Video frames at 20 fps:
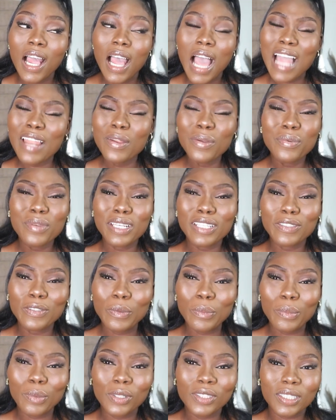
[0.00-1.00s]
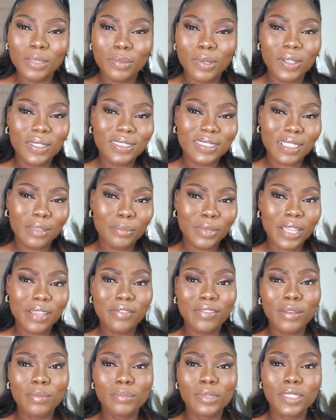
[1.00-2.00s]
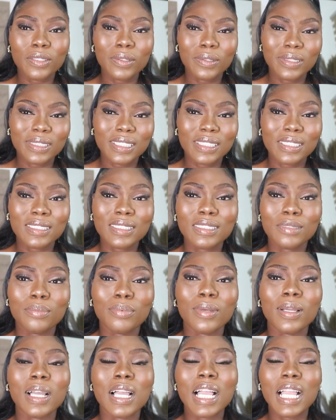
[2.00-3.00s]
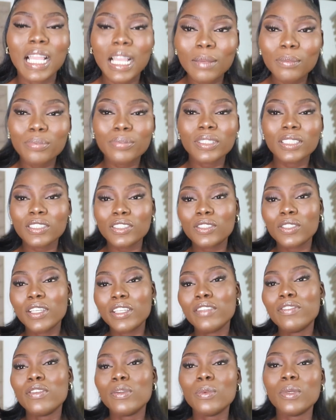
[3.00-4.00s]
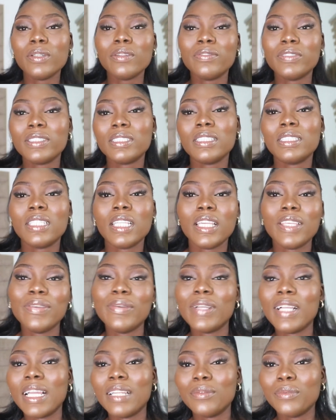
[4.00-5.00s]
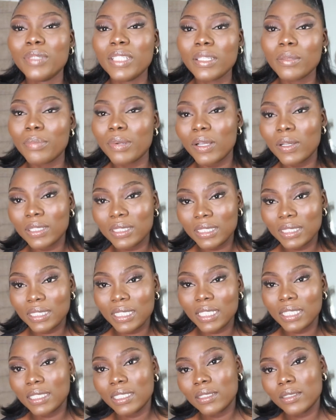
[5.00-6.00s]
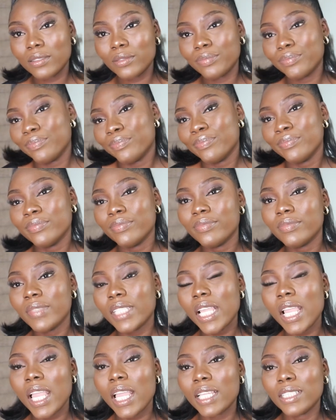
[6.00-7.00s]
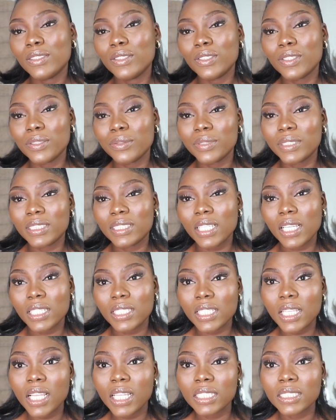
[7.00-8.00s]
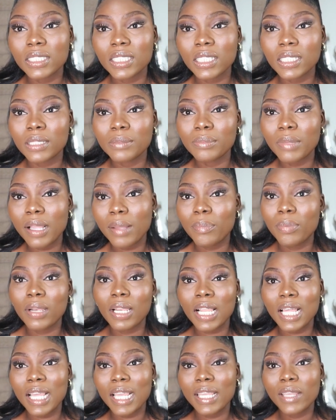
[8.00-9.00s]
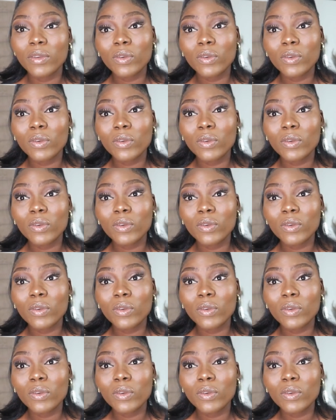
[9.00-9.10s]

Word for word: I don't really know much about Zambia if I'm being honest, but I, am pretty sure if you want to visit there, you can read about it and um, yeah, do your research and um, apply